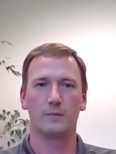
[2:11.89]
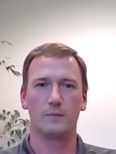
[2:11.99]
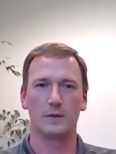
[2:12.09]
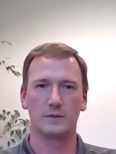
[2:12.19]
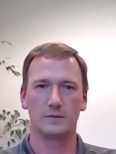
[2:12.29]

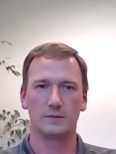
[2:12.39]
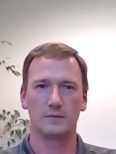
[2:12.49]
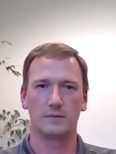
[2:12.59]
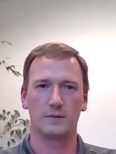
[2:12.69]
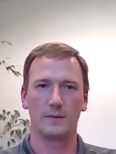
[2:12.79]
what's
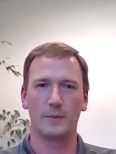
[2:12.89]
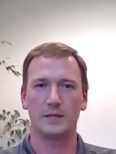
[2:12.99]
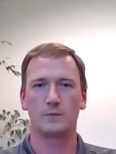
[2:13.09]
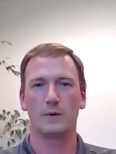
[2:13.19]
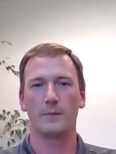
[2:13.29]
the
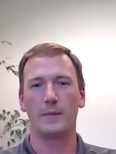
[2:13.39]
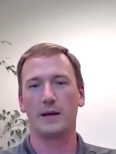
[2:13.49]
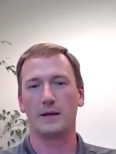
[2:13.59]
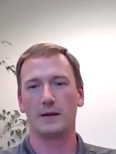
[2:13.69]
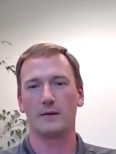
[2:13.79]
best way to
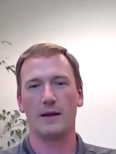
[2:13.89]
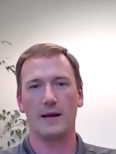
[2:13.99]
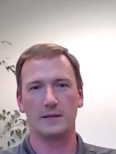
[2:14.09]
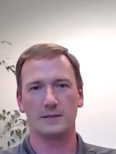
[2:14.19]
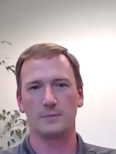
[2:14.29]
make it
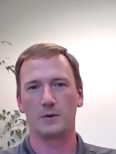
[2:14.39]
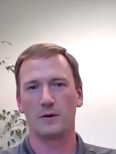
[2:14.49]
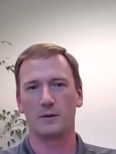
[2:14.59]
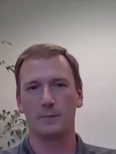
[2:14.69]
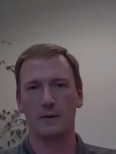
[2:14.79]
as I'm
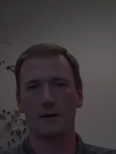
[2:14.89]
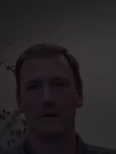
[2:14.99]
drawing the part.